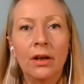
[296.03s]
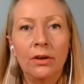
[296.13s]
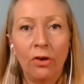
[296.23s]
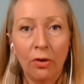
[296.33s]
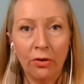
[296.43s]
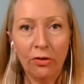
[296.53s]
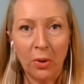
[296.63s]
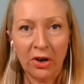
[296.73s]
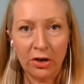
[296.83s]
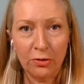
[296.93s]
Notice
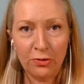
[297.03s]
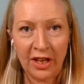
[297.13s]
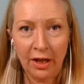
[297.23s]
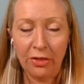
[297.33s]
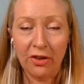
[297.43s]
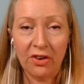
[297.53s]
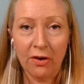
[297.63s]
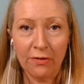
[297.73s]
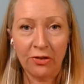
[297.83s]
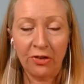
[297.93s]
where you feel the
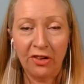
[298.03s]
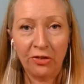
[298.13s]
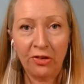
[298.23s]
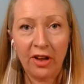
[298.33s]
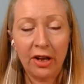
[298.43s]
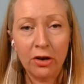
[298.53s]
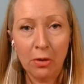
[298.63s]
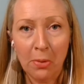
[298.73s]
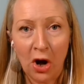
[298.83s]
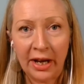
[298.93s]
nervousness in your
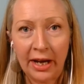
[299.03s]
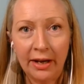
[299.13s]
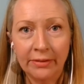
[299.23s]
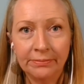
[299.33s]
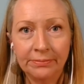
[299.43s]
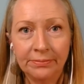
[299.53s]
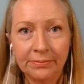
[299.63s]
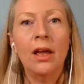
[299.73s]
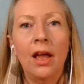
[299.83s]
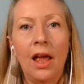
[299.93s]
body
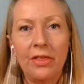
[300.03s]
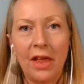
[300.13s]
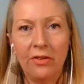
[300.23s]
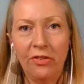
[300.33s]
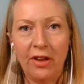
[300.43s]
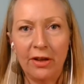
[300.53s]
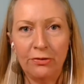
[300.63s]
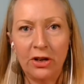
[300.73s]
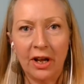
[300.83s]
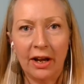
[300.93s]
and then see
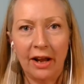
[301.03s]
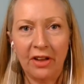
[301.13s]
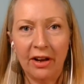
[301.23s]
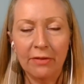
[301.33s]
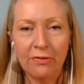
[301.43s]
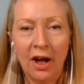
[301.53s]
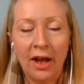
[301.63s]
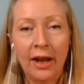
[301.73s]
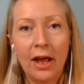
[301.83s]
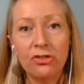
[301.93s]
if you can
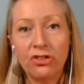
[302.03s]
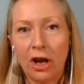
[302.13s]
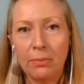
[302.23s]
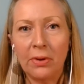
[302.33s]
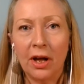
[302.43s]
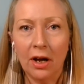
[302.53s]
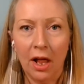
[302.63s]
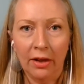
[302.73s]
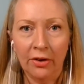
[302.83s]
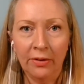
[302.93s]
identify a shape, a
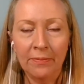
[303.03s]
color,